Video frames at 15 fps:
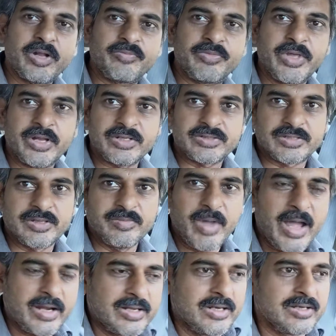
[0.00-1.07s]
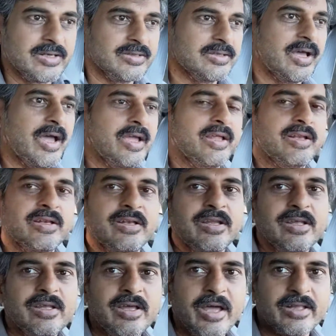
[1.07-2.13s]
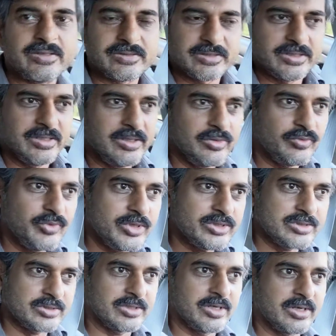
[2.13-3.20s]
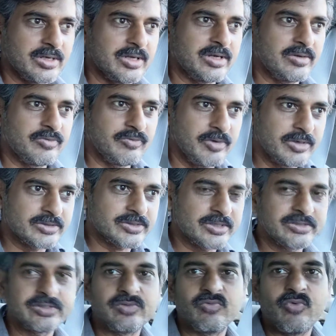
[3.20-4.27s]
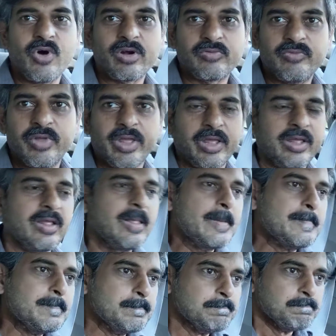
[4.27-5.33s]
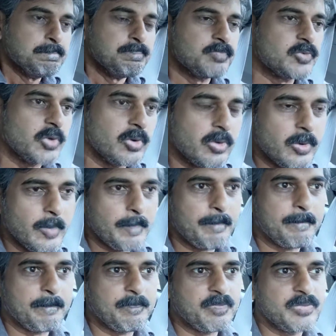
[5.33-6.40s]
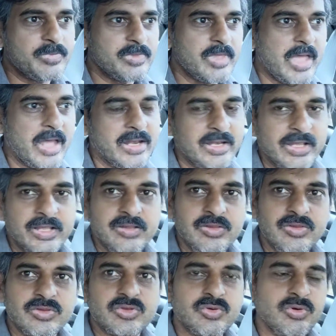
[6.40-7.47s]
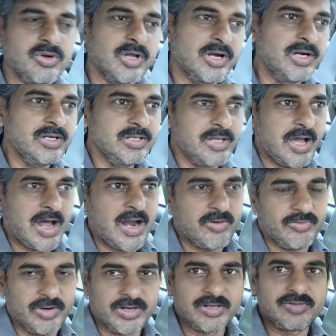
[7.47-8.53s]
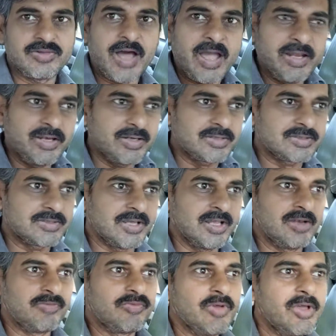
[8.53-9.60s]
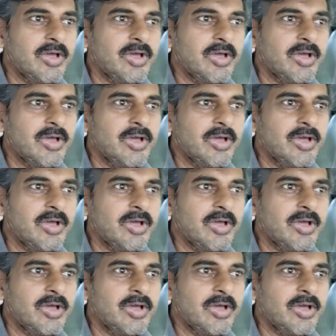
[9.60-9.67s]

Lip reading: up their schematic design, and see which circuit functions in what way. So, and in to learn the hardware design itself,